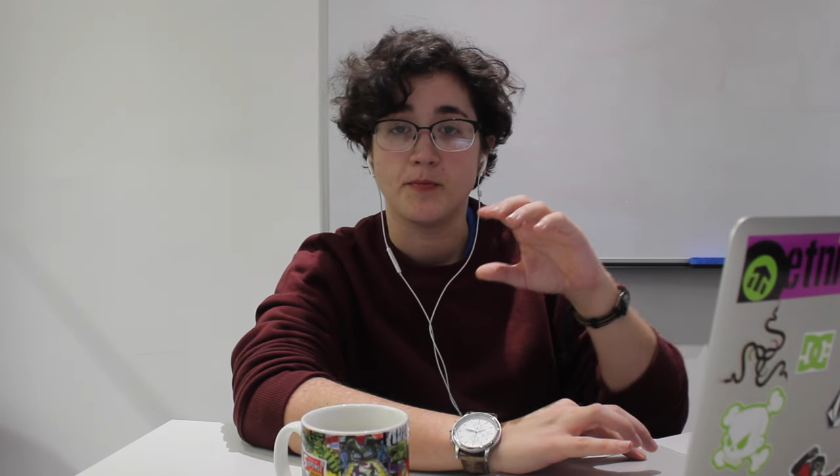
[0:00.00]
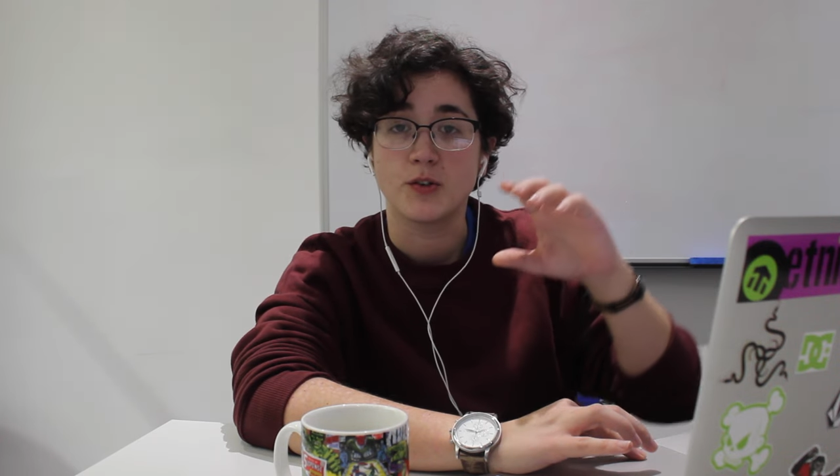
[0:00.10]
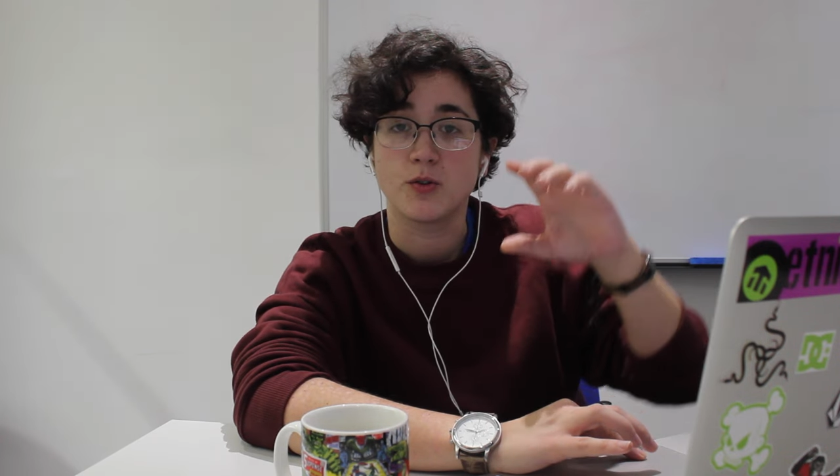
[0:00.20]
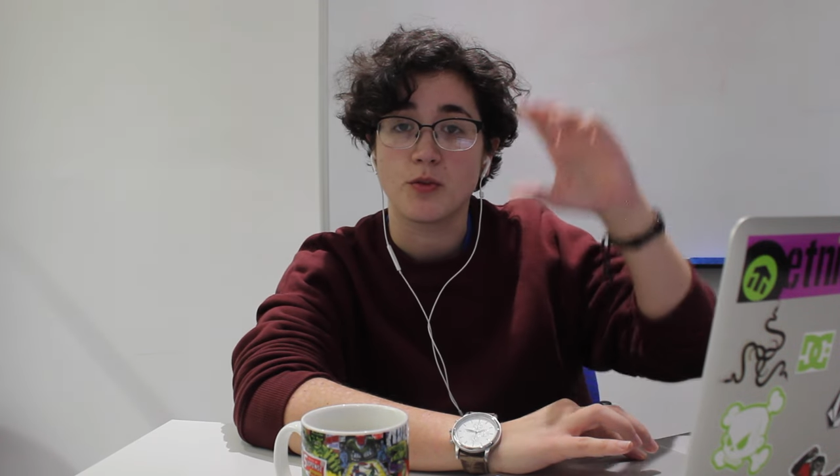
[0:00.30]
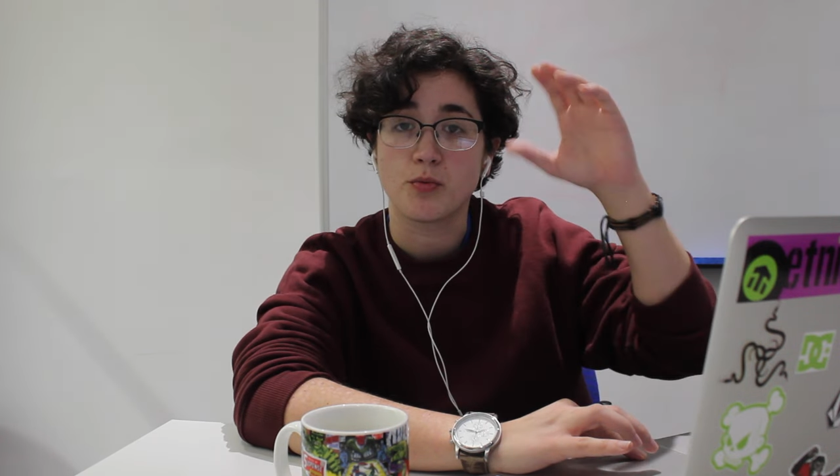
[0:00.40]

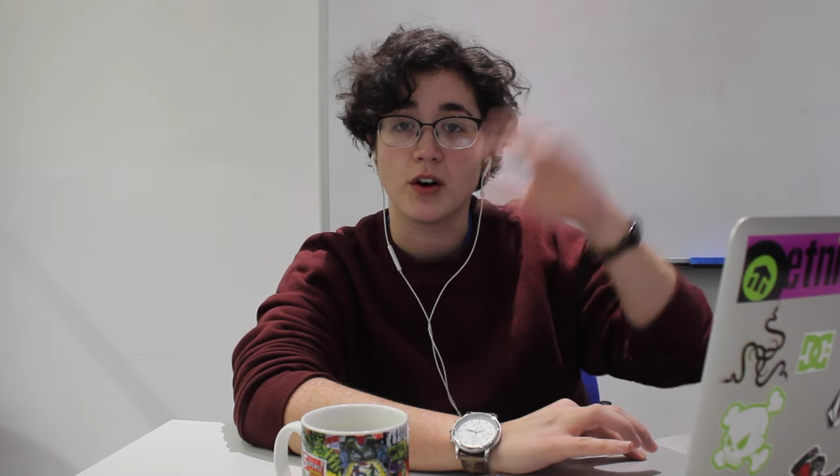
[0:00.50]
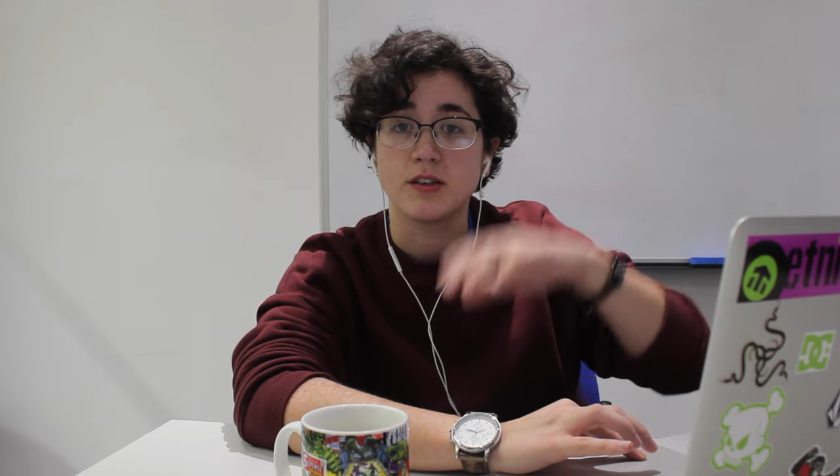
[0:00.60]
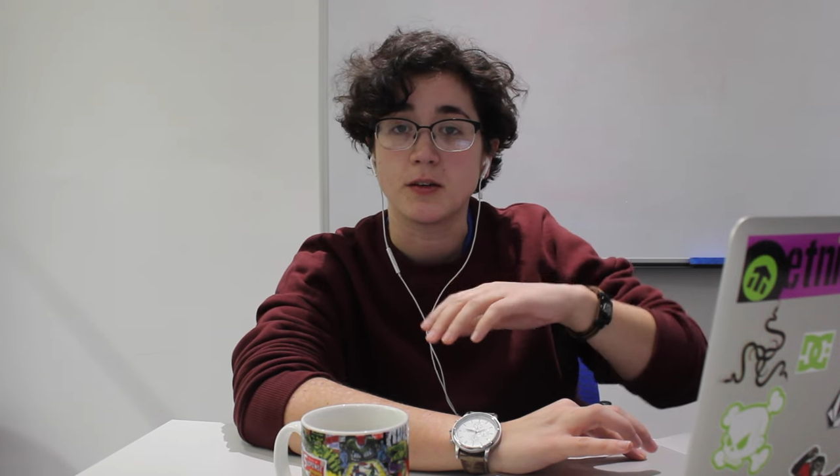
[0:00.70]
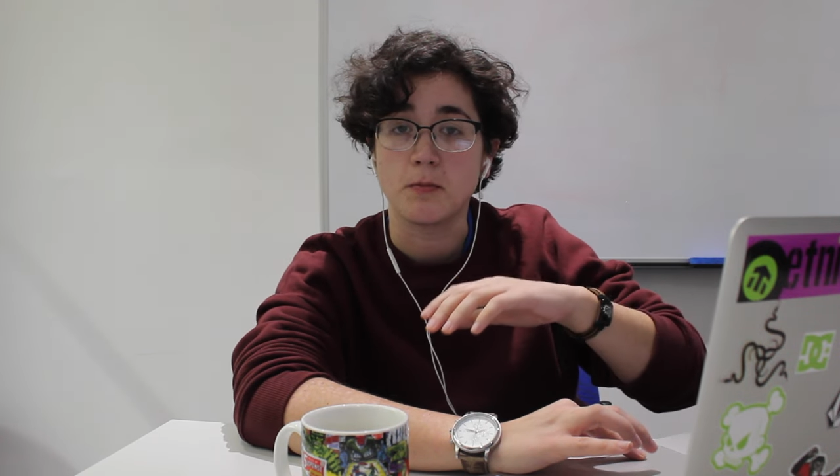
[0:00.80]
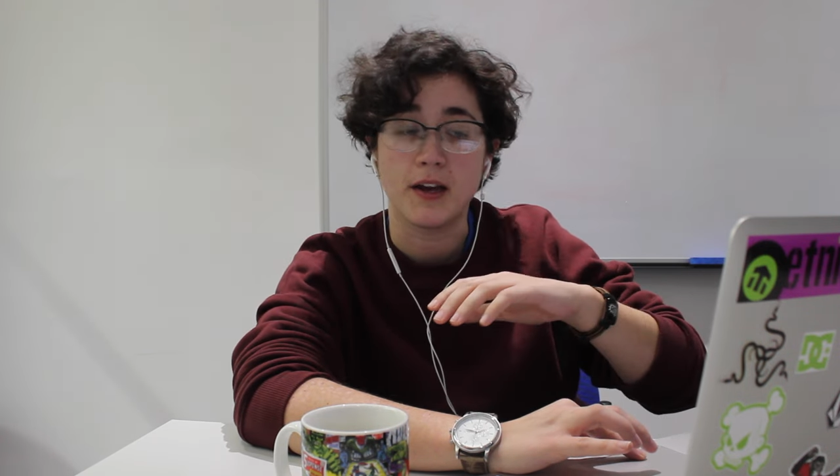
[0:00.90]
sort of the
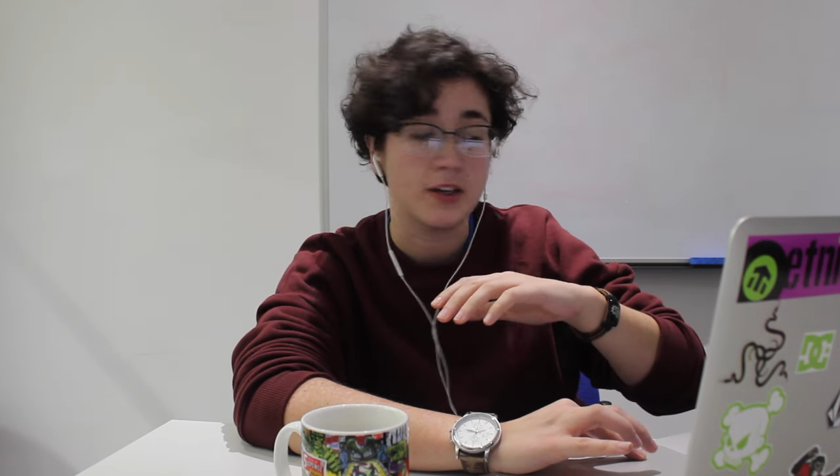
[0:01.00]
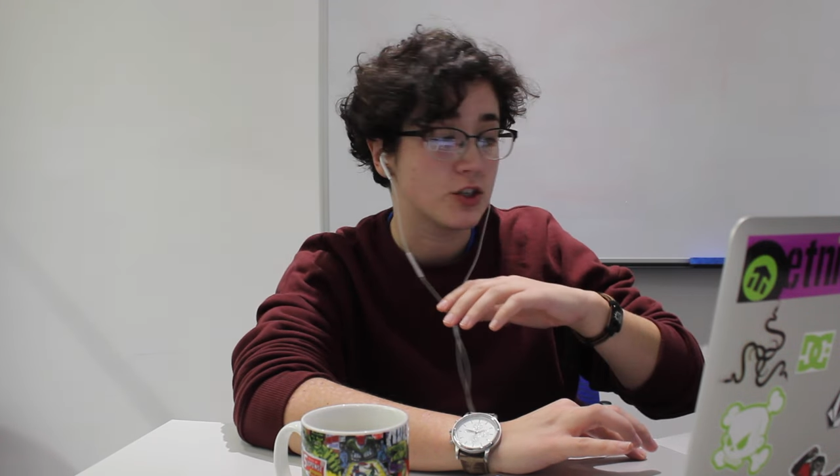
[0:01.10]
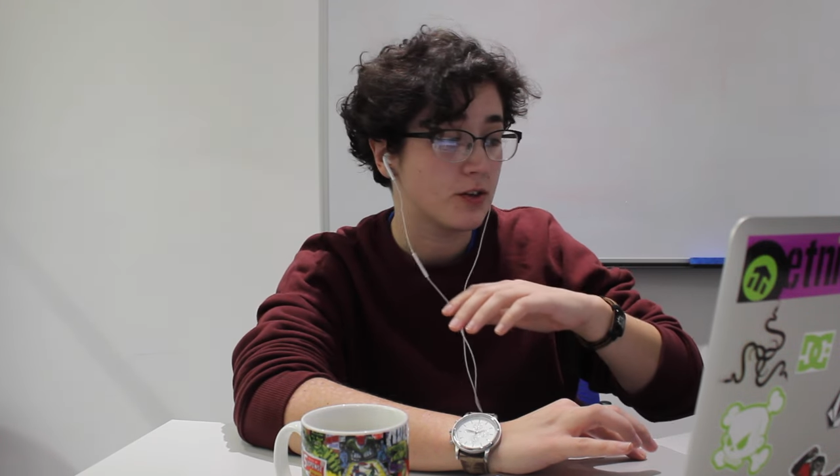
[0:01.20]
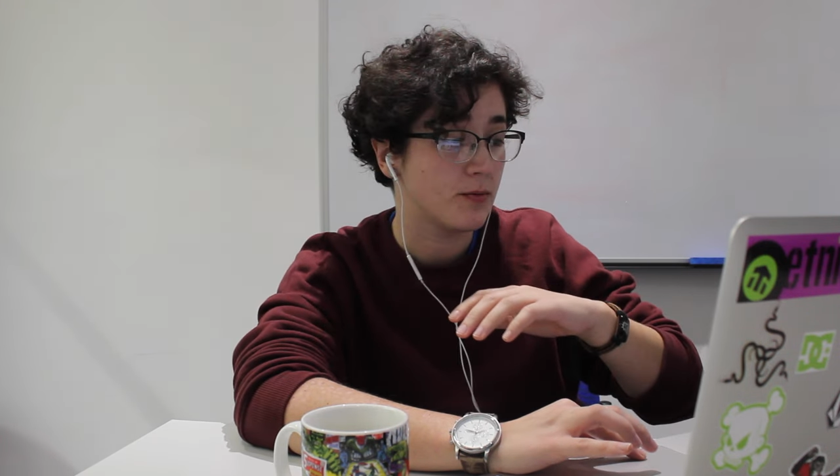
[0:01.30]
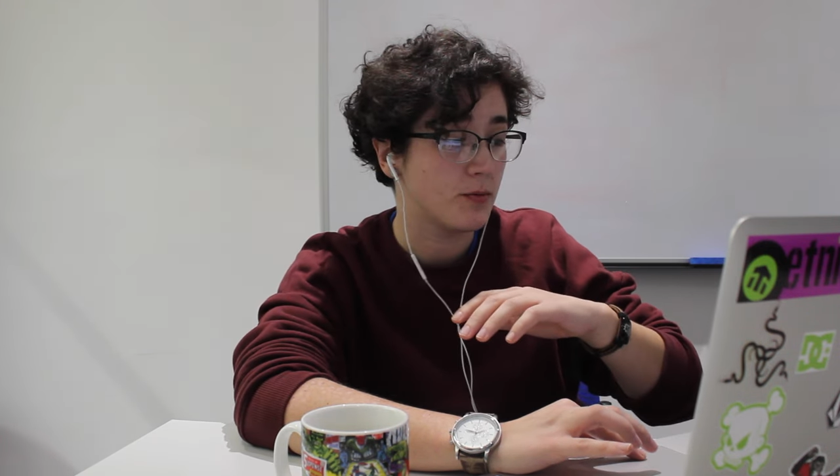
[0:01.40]
pricing
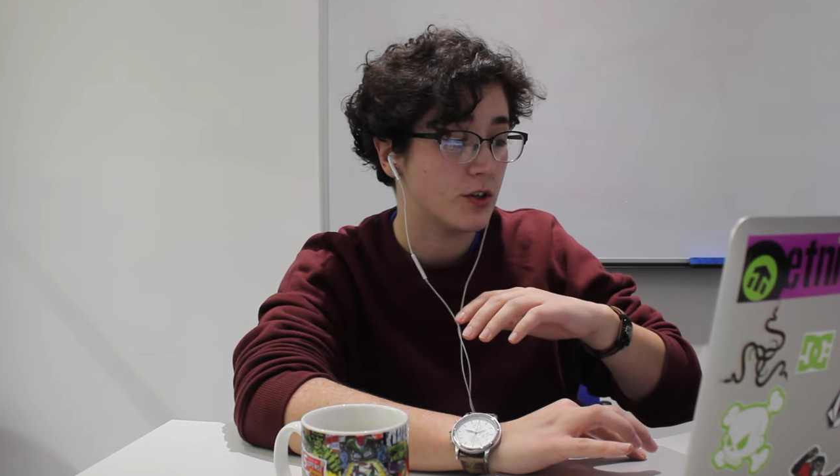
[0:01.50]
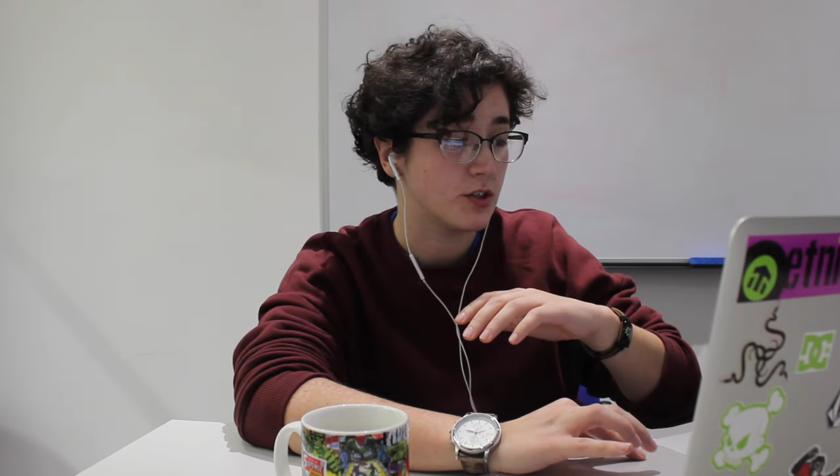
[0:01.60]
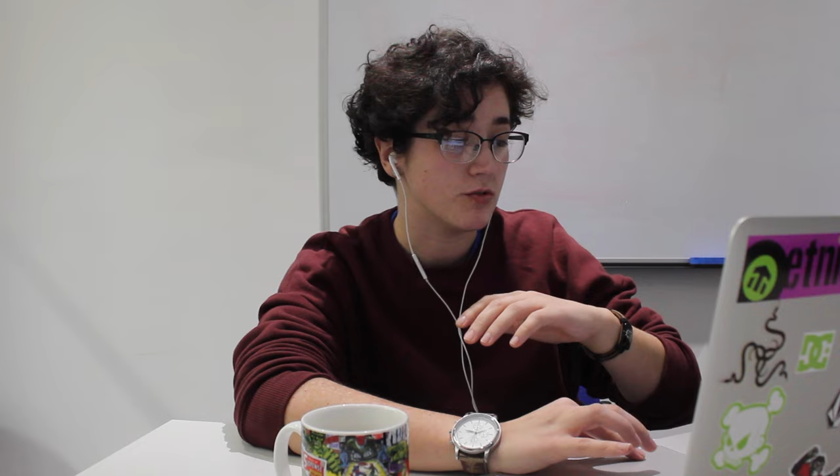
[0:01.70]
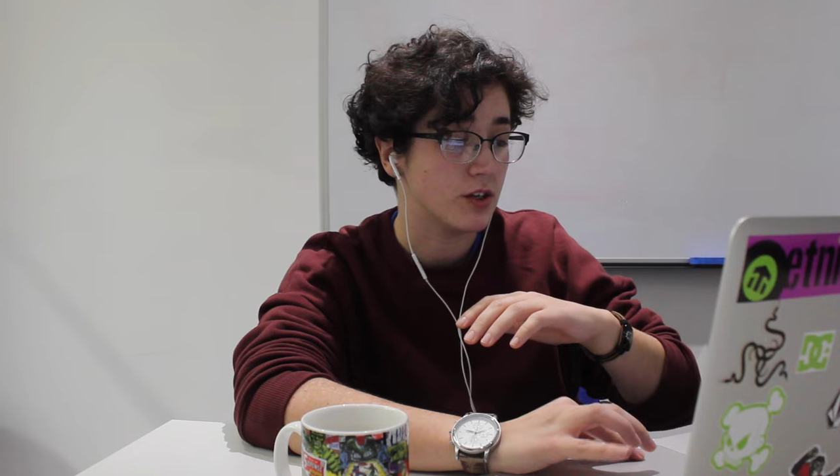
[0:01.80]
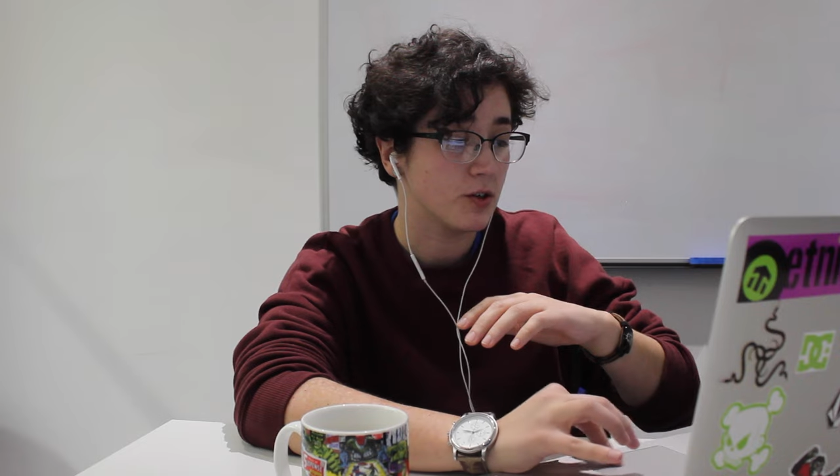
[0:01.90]
page, which
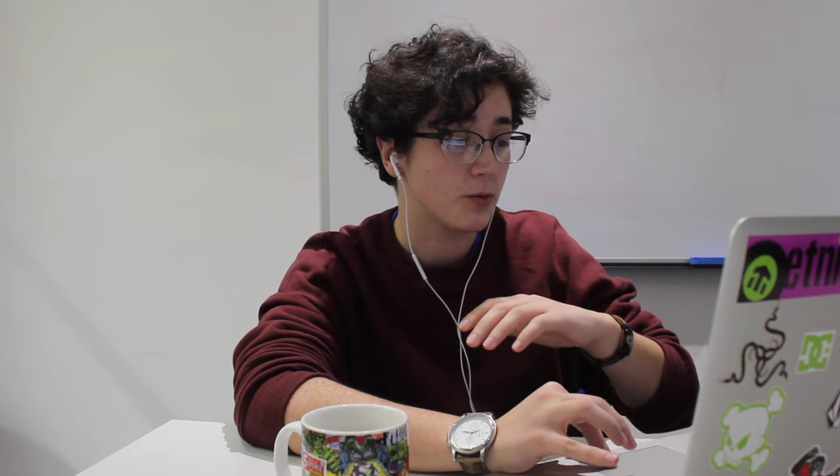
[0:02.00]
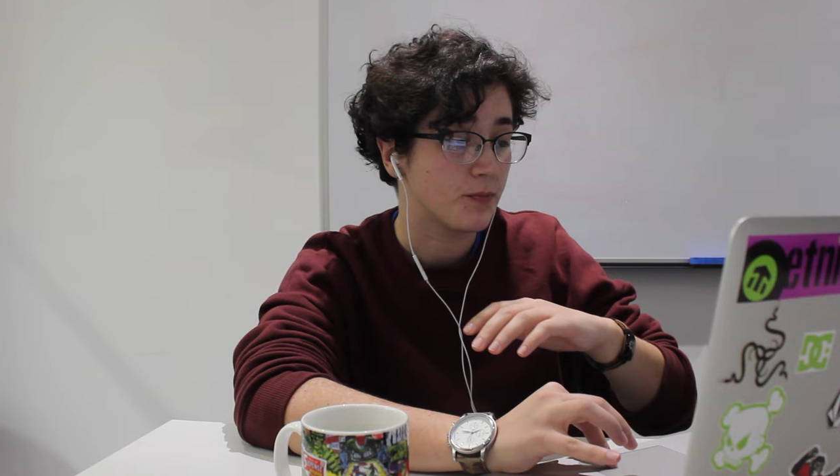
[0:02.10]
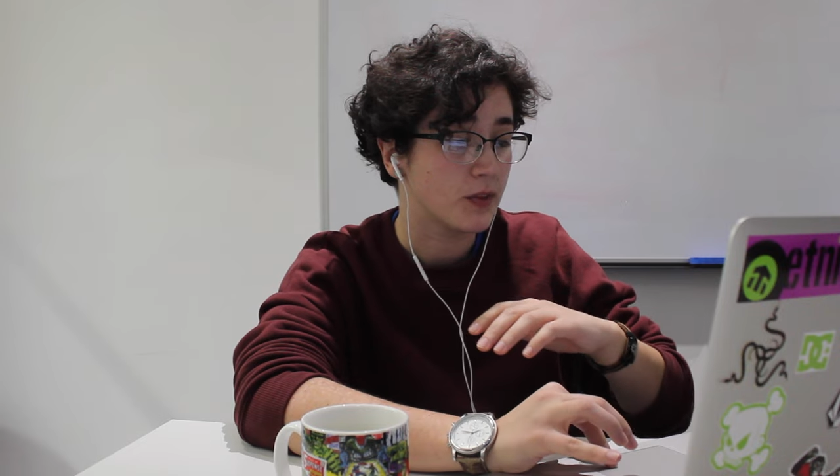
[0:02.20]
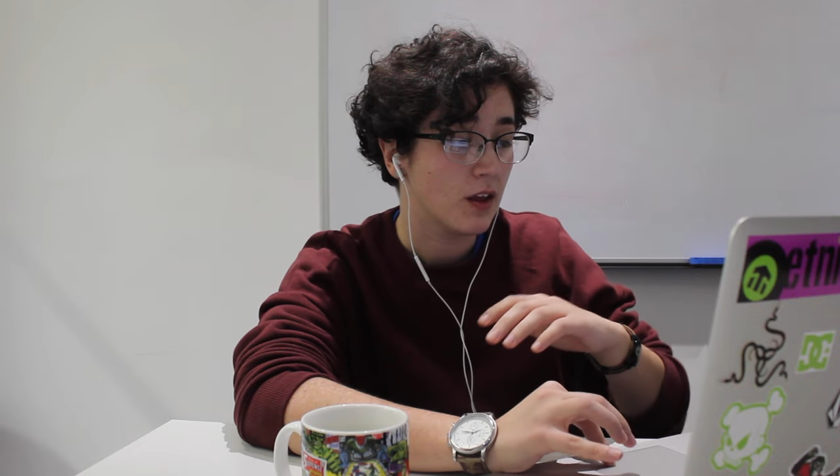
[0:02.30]
is really cool.